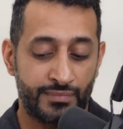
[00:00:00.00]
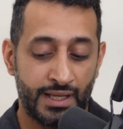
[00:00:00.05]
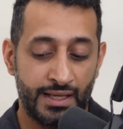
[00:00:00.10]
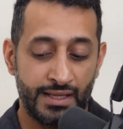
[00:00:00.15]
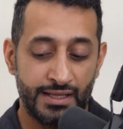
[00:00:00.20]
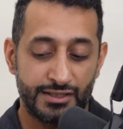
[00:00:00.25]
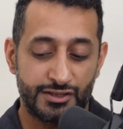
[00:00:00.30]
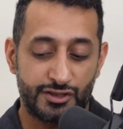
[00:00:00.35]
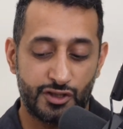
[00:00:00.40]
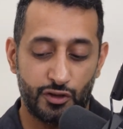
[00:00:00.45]

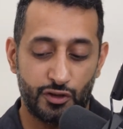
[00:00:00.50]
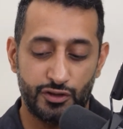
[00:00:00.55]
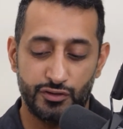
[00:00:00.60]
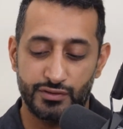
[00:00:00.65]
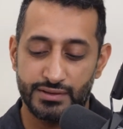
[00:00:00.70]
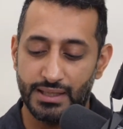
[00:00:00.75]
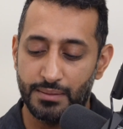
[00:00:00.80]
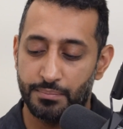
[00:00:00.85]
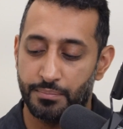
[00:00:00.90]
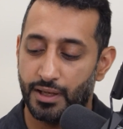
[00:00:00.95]
So you
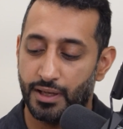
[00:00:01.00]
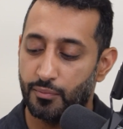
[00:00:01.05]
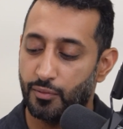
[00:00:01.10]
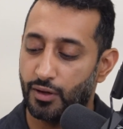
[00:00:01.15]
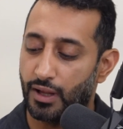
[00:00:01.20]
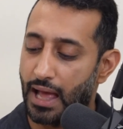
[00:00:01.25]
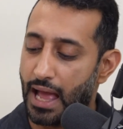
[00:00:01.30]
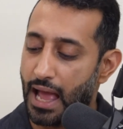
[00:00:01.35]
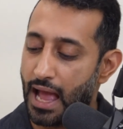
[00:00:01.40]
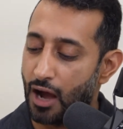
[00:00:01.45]
said
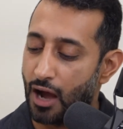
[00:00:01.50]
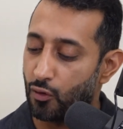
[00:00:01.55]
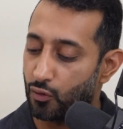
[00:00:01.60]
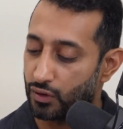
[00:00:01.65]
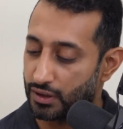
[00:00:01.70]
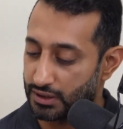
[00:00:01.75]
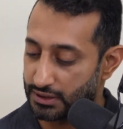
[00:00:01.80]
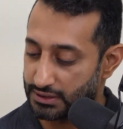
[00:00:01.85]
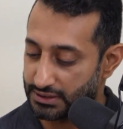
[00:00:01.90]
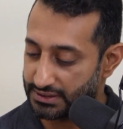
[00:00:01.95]
billable
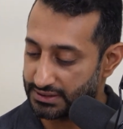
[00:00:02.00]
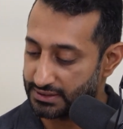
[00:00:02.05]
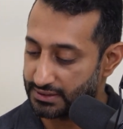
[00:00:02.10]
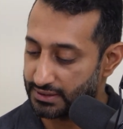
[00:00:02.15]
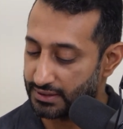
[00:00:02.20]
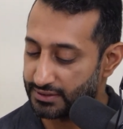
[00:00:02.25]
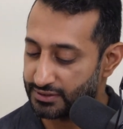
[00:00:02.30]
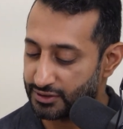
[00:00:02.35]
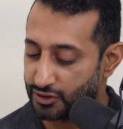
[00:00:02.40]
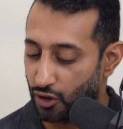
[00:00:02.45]
hours.
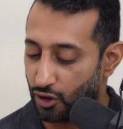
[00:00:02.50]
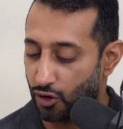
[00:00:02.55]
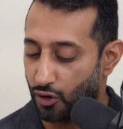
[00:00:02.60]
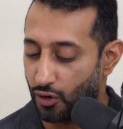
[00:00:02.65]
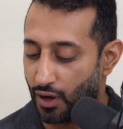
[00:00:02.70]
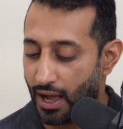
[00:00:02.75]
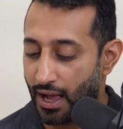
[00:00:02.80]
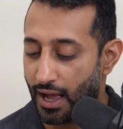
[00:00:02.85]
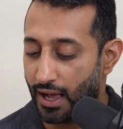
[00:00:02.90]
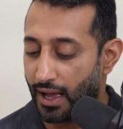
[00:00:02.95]
So
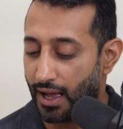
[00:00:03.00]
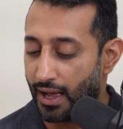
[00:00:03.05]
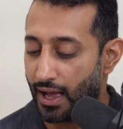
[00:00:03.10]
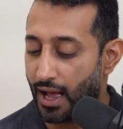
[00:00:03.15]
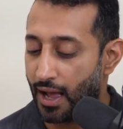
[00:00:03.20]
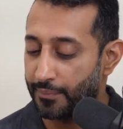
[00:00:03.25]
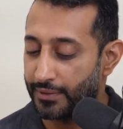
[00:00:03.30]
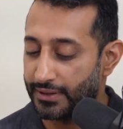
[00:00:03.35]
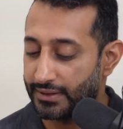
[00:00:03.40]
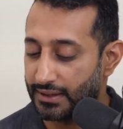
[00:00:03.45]

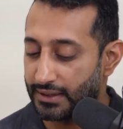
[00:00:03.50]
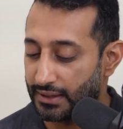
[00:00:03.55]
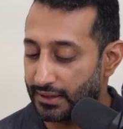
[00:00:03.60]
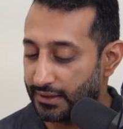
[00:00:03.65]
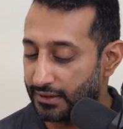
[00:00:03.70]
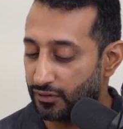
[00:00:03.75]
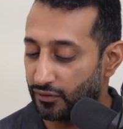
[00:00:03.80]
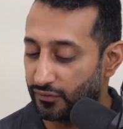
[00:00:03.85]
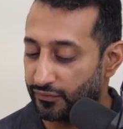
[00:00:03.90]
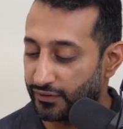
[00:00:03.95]
I'm in the
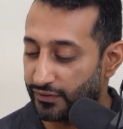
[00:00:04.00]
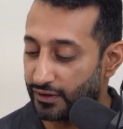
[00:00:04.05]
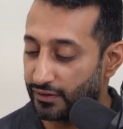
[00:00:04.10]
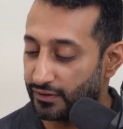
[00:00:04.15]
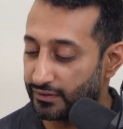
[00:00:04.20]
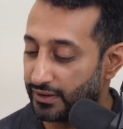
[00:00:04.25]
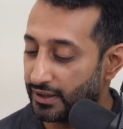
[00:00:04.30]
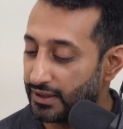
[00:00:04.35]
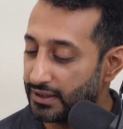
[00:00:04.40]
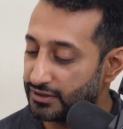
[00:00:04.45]
legal
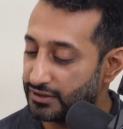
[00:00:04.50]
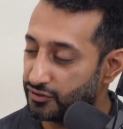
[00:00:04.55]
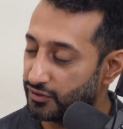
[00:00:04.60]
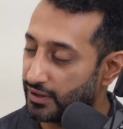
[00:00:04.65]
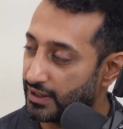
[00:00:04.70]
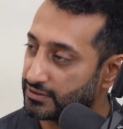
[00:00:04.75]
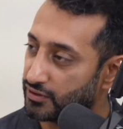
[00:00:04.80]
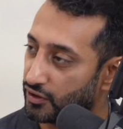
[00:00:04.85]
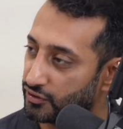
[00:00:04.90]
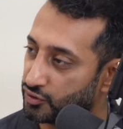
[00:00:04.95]
field. Do you
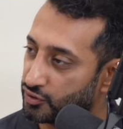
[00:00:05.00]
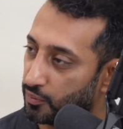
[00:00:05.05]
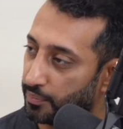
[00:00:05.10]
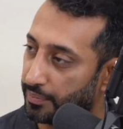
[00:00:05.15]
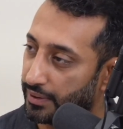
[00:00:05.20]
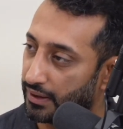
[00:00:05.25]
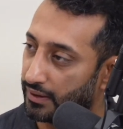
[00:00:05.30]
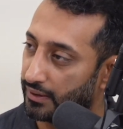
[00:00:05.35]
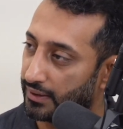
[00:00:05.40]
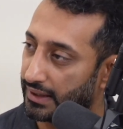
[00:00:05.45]
guys also
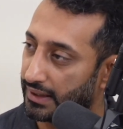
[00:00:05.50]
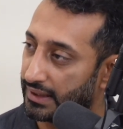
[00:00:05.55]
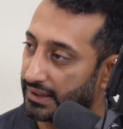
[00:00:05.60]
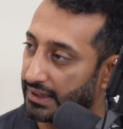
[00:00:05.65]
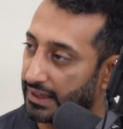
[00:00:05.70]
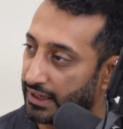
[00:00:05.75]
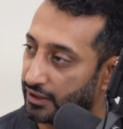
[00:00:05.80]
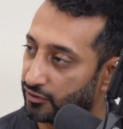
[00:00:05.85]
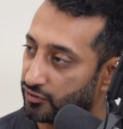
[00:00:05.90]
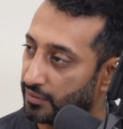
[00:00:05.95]
bill in
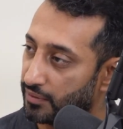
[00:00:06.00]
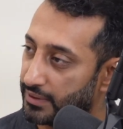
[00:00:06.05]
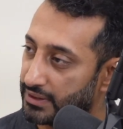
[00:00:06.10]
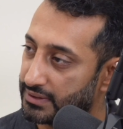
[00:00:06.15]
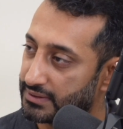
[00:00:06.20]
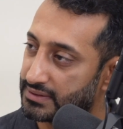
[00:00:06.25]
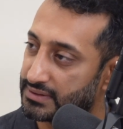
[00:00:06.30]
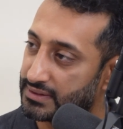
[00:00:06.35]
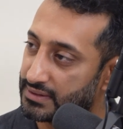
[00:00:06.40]
increments?